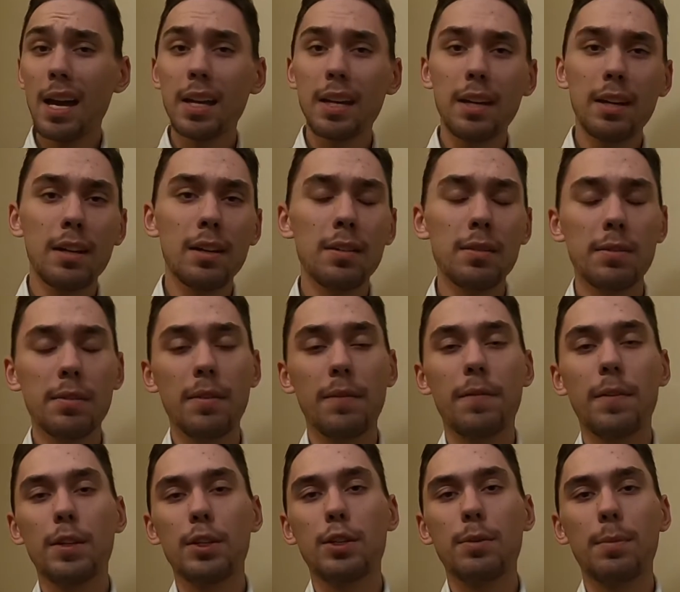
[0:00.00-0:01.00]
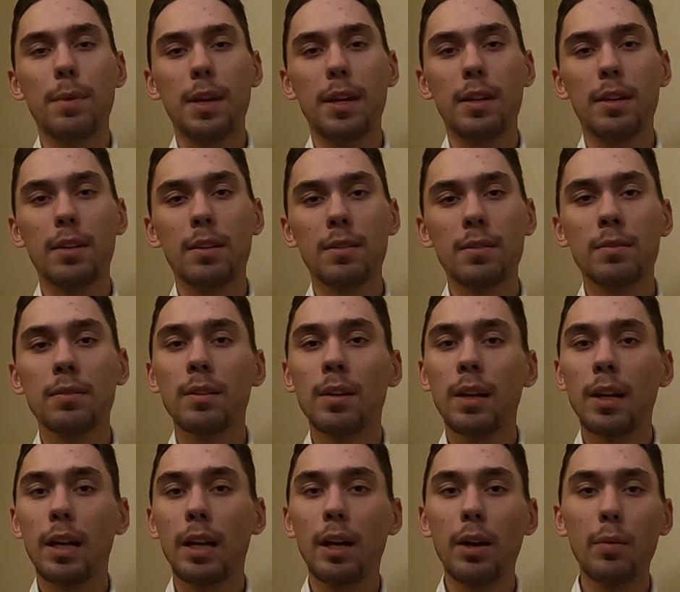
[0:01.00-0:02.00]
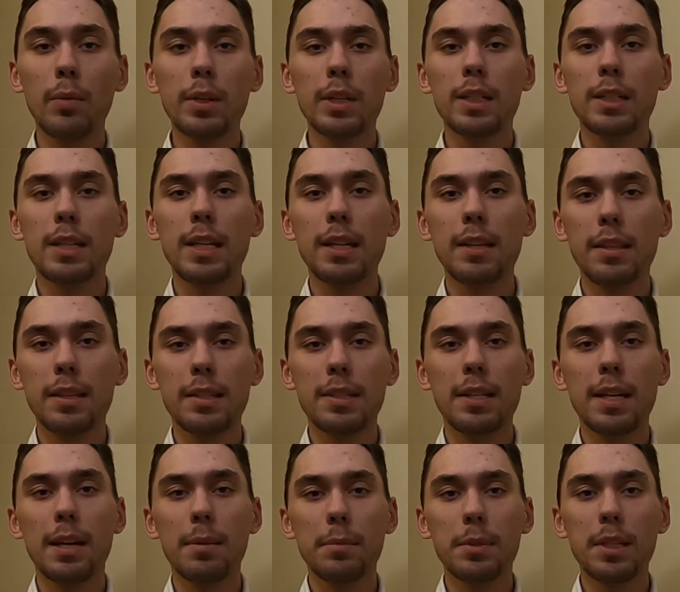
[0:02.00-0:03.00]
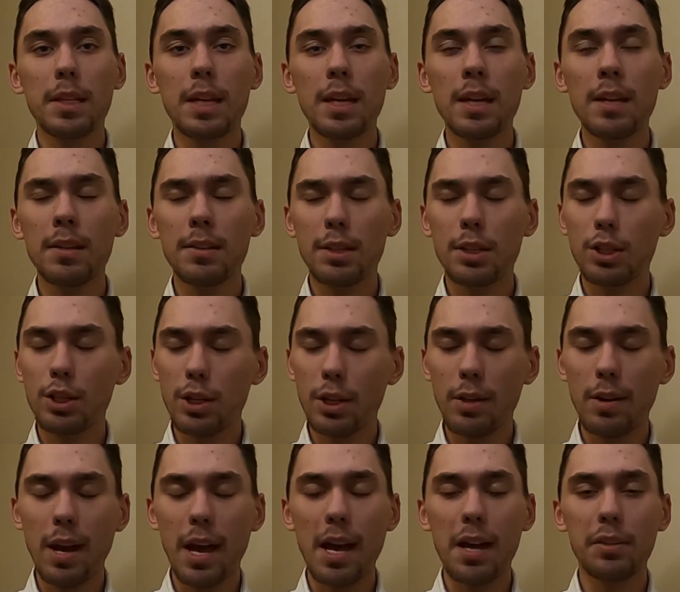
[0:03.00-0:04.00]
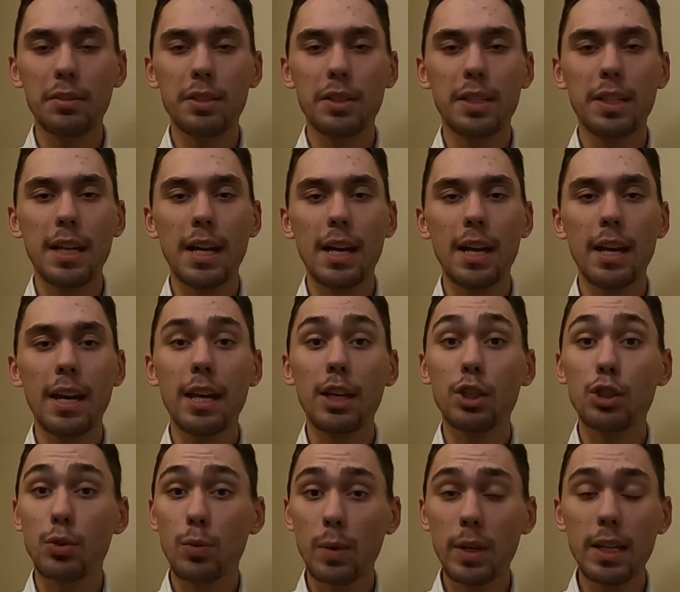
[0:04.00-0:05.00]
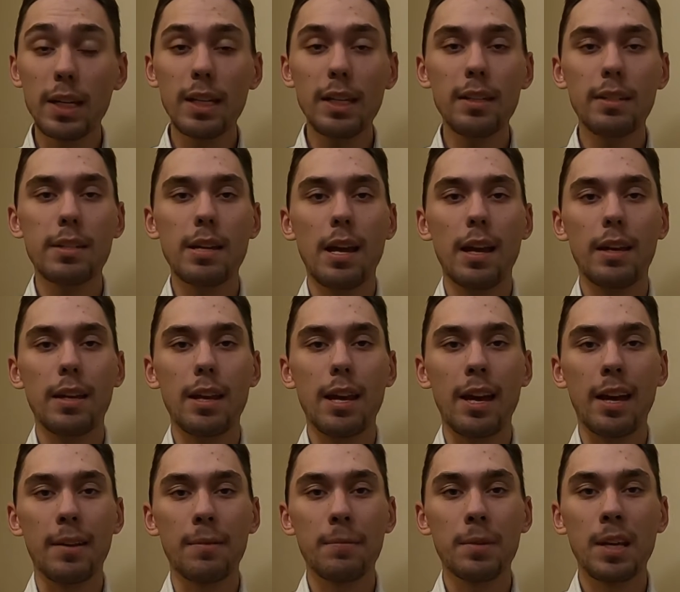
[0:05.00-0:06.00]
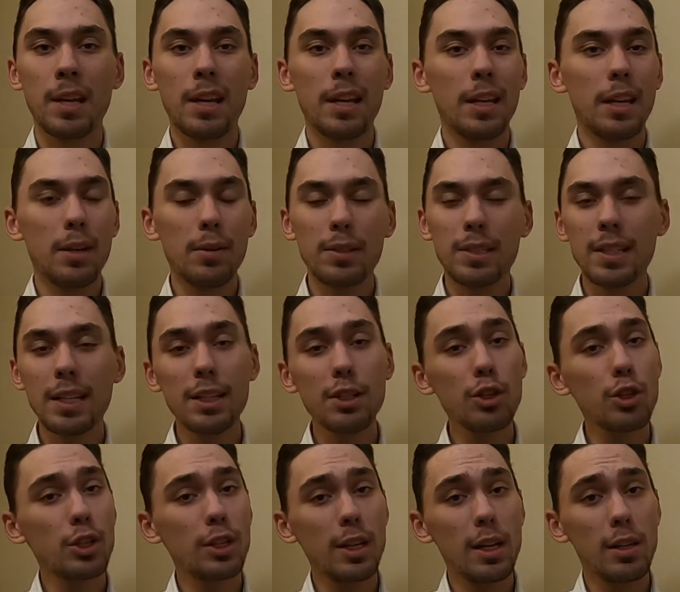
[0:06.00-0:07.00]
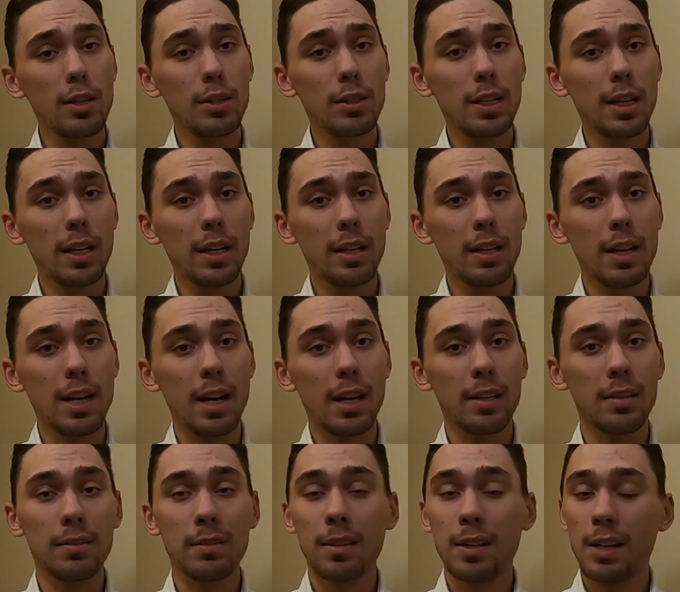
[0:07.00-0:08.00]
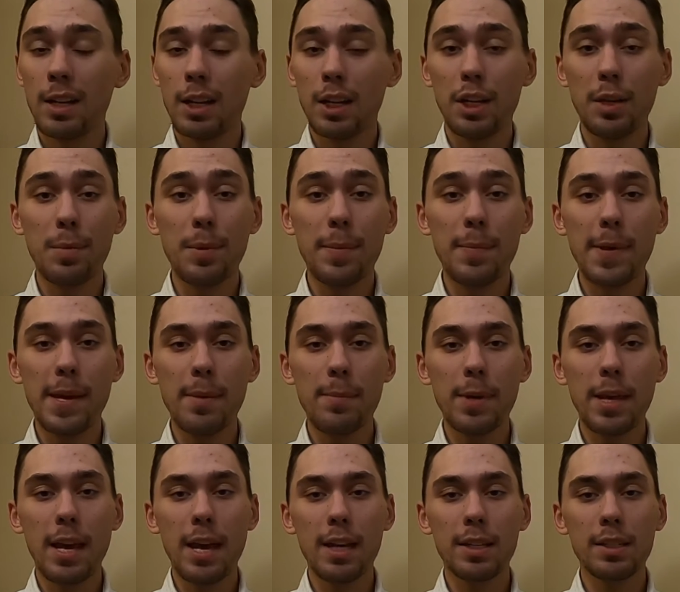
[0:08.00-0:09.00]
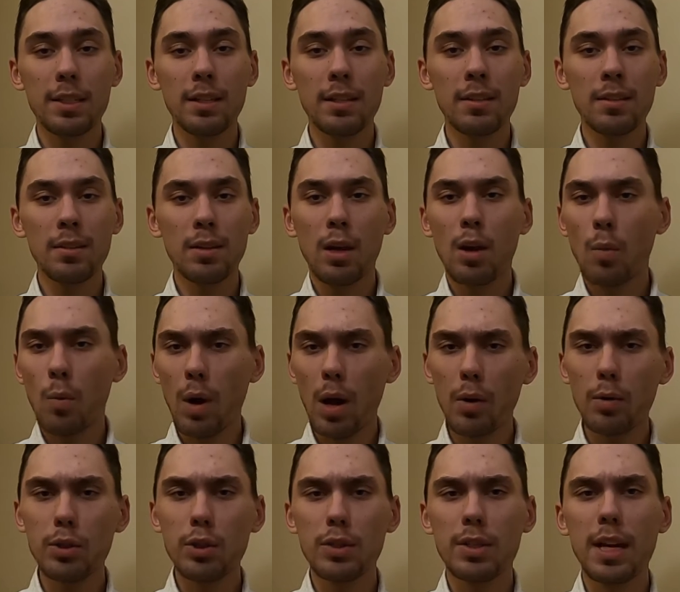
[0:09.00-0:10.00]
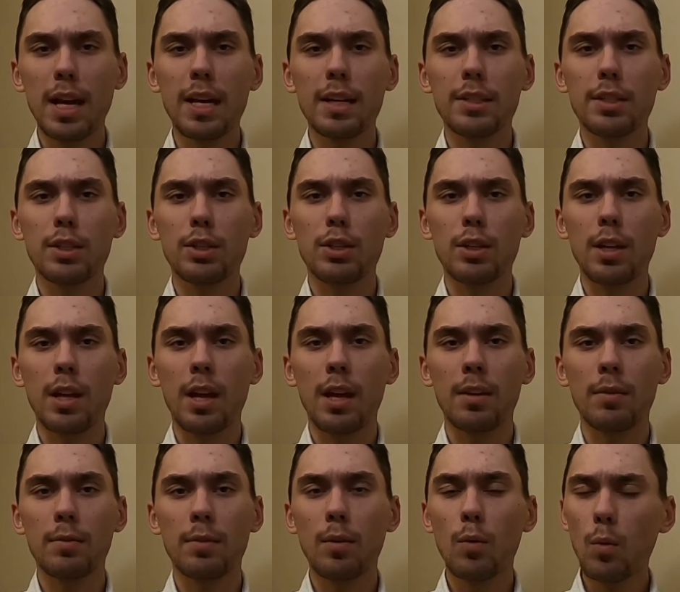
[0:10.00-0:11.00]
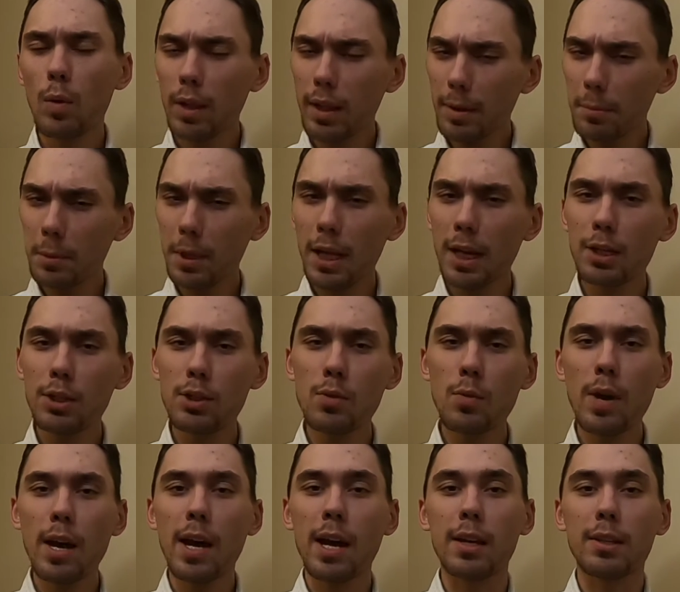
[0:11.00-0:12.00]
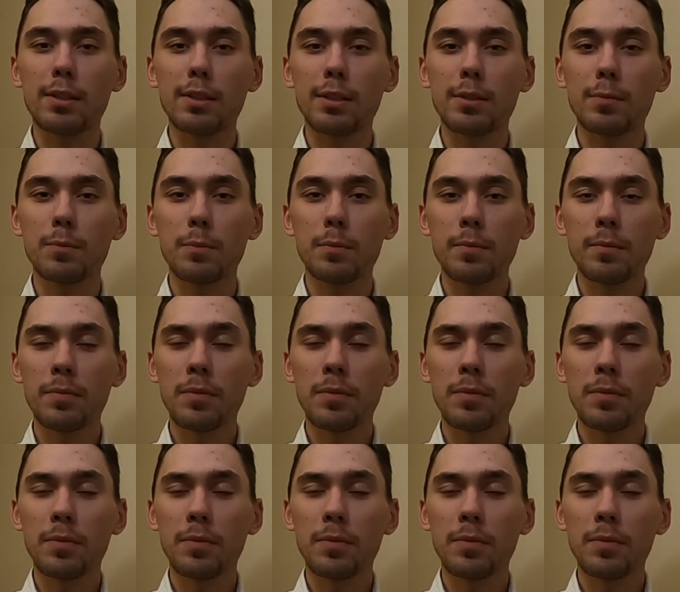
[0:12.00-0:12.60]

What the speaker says: Howdy y'all, the fishing man here, and I want to take this time today to show you how to tie a Trinity tie knot. Now, it's not your standard tie knot. You may be asking, why would you tie such a knot? Well, I'm glad you asked.